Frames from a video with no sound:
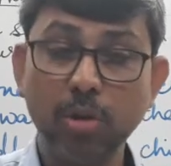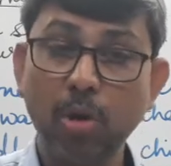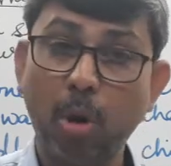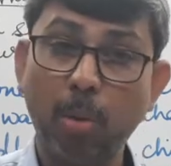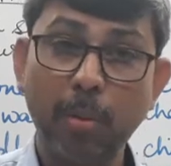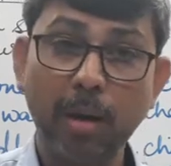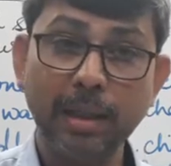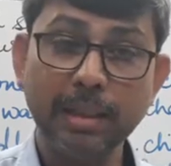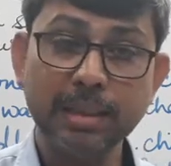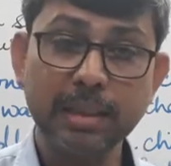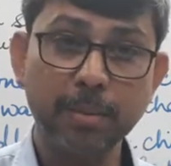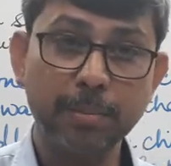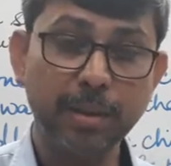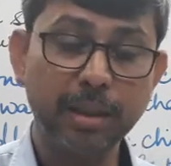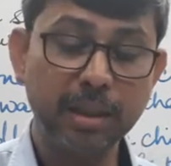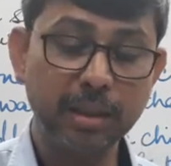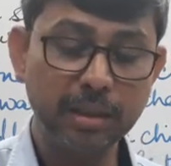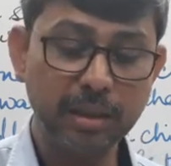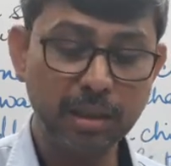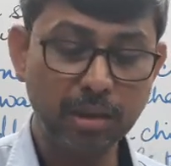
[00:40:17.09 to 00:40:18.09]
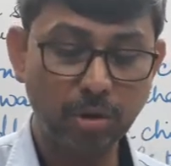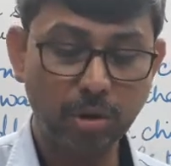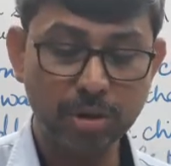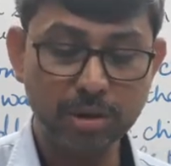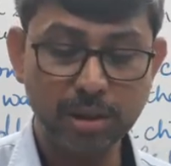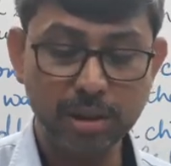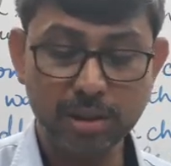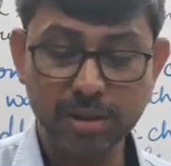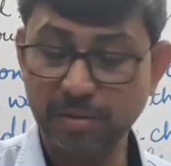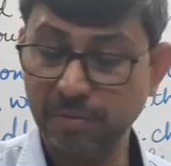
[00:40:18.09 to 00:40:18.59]
comma and separating the
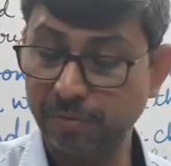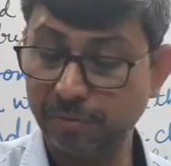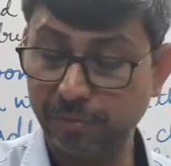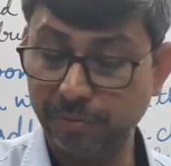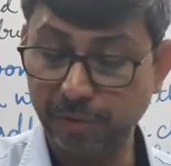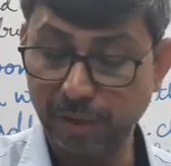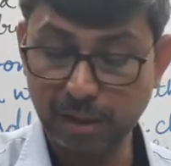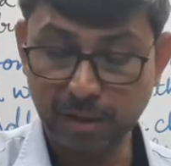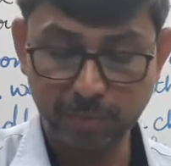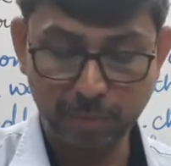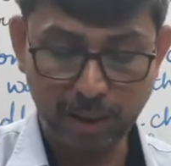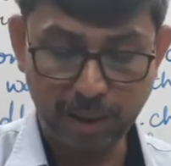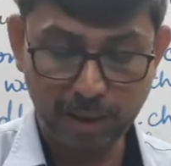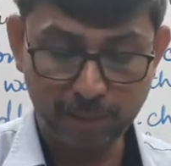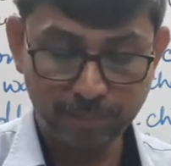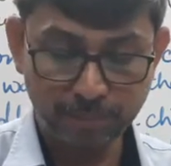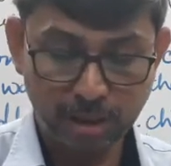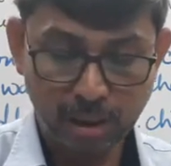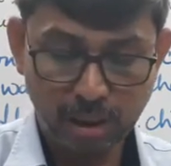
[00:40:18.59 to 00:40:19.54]
clauses very well.